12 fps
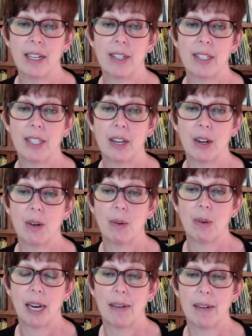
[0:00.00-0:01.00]
So
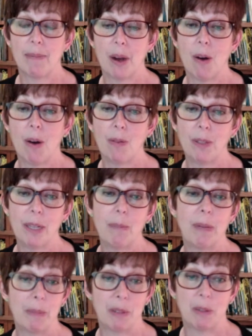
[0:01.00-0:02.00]
hopefully
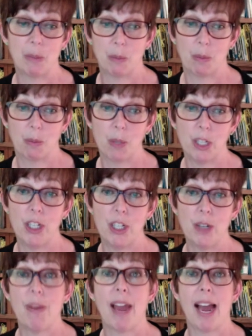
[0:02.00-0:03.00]
people would
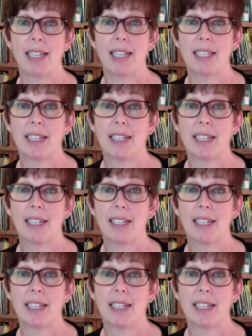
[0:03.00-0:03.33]
do that.